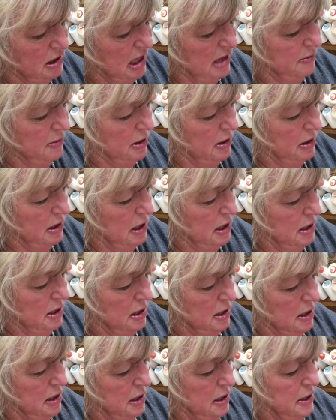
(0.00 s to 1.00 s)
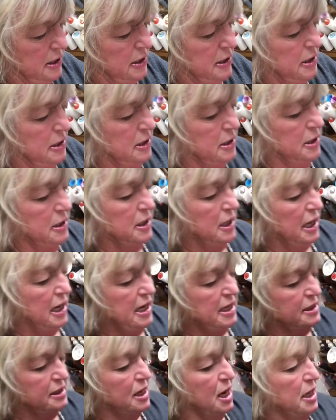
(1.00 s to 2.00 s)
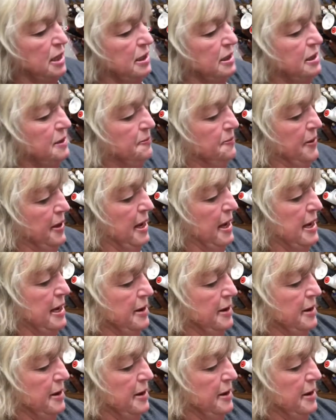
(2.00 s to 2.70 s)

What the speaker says: colour, is going to be